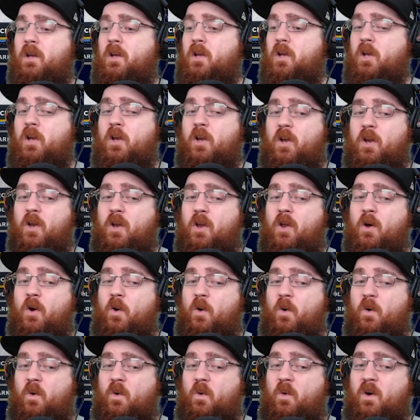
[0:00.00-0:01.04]

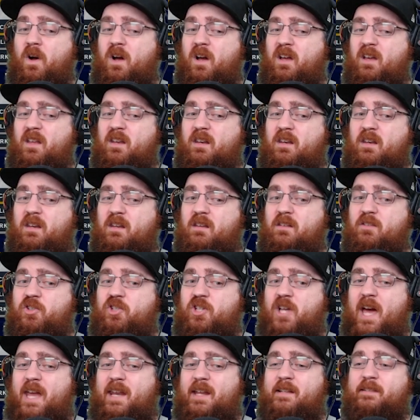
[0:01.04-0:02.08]
No one.
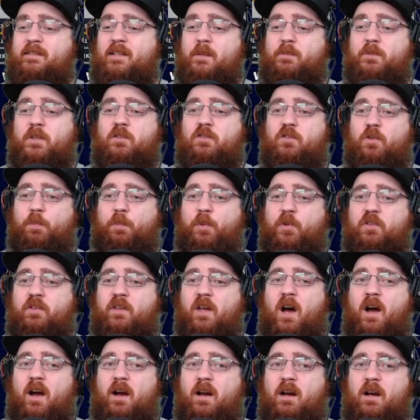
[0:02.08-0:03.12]
Jett is up to
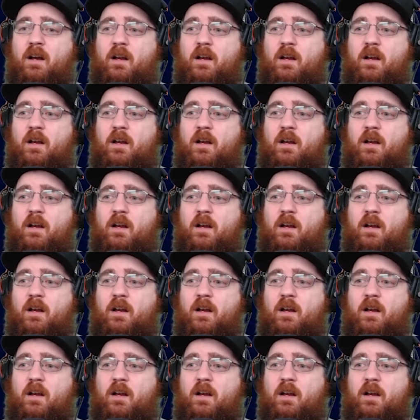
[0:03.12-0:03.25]
superstar.